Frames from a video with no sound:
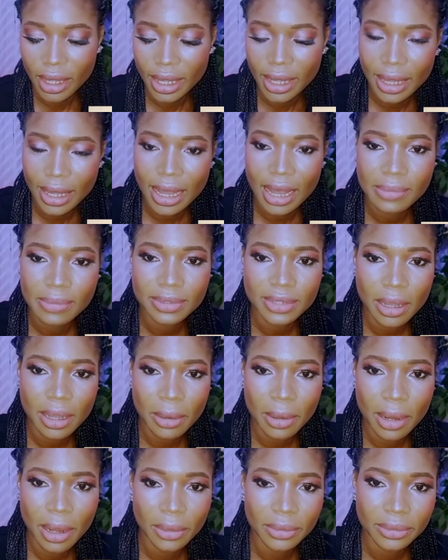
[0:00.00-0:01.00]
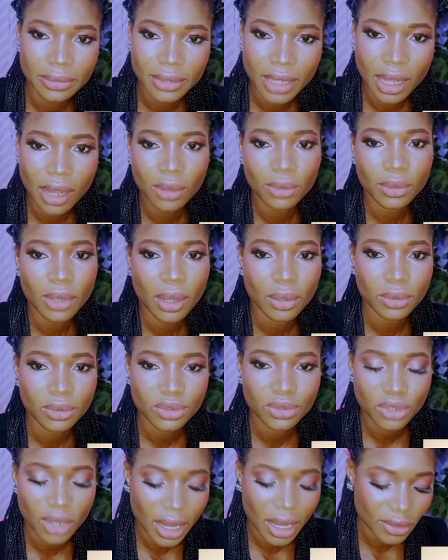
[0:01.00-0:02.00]
he comes around, I'll, I'll
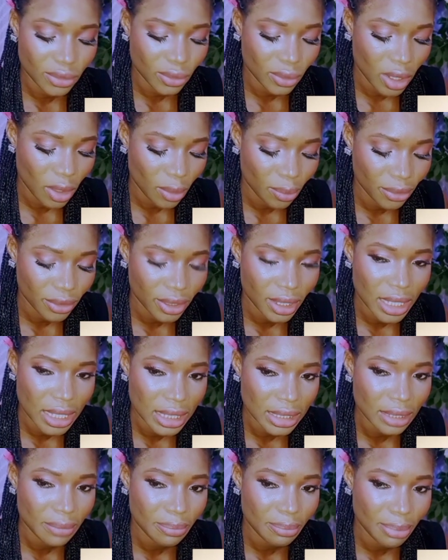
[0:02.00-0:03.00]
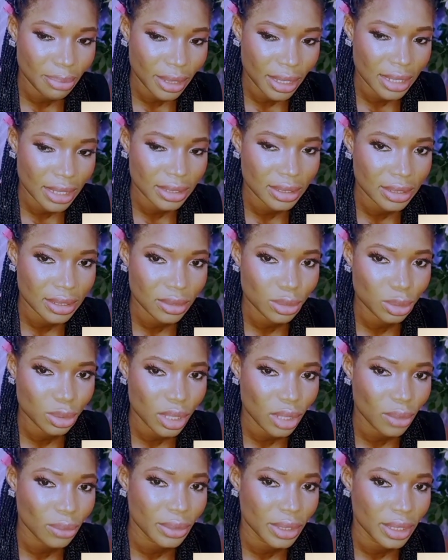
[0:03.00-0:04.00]
try. So they'll put things in place so
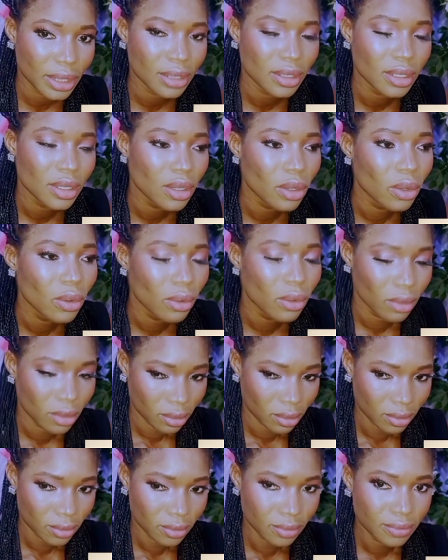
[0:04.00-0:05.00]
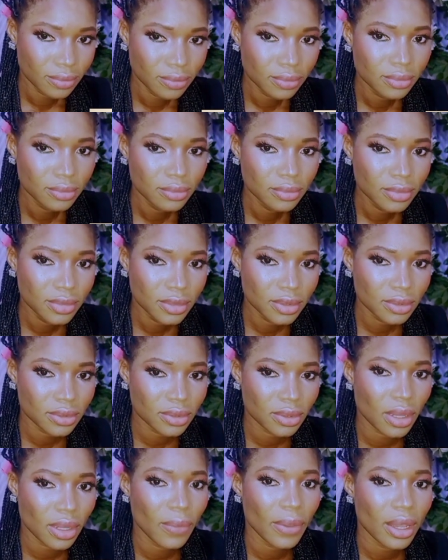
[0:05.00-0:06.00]
that we
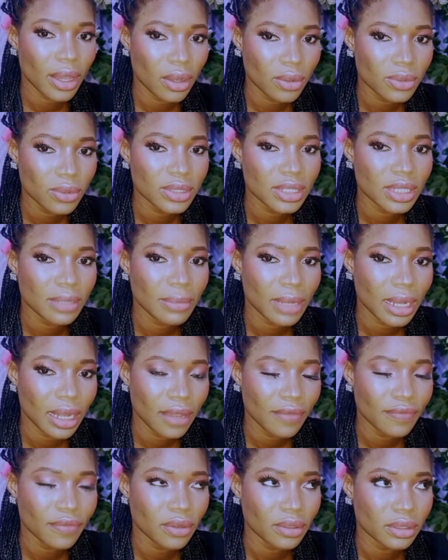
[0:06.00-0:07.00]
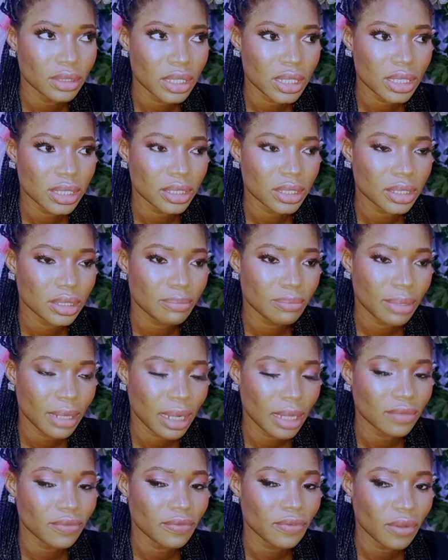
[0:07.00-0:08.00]
so that we can host him live on this
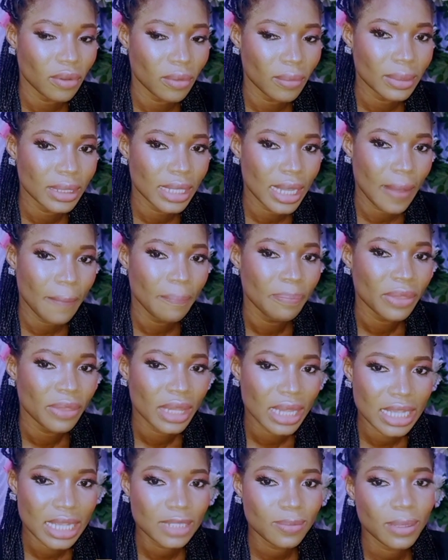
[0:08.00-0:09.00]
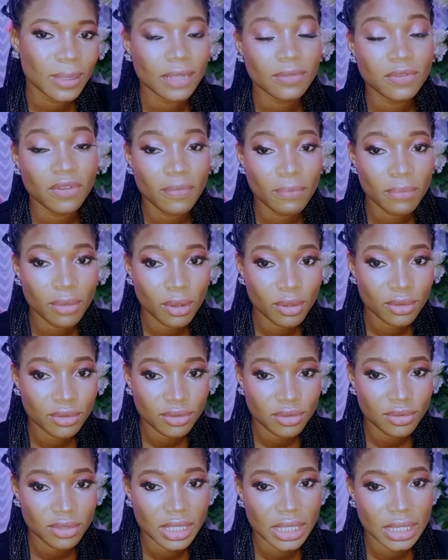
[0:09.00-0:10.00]
platform. Yeah, this platform
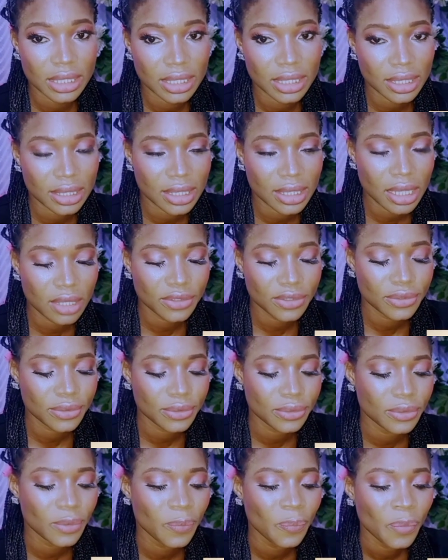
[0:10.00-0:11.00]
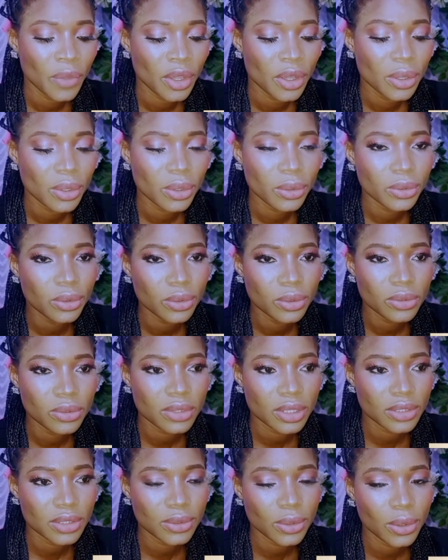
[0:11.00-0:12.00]
belongs to his sister. So
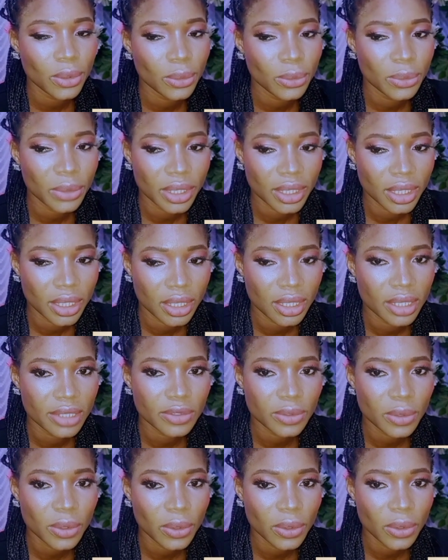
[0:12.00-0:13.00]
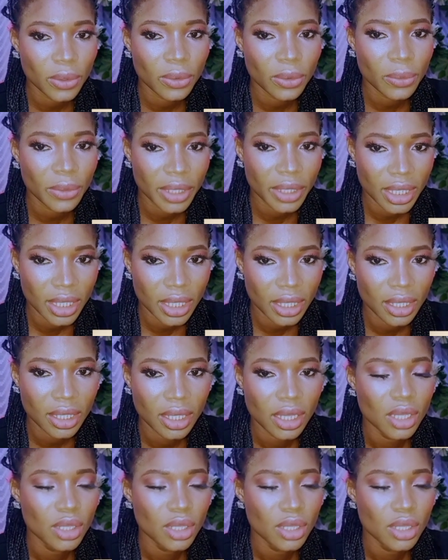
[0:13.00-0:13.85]
Kudus is all ready. He's all ready